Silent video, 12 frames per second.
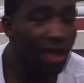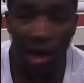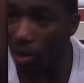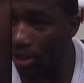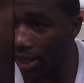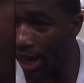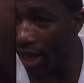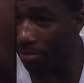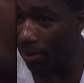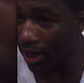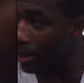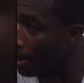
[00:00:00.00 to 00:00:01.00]
You know it's
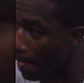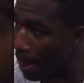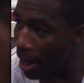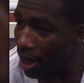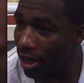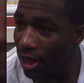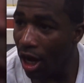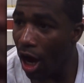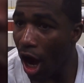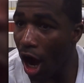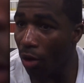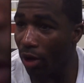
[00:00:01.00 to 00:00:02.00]
AB,
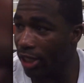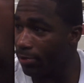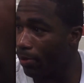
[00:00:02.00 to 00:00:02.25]
always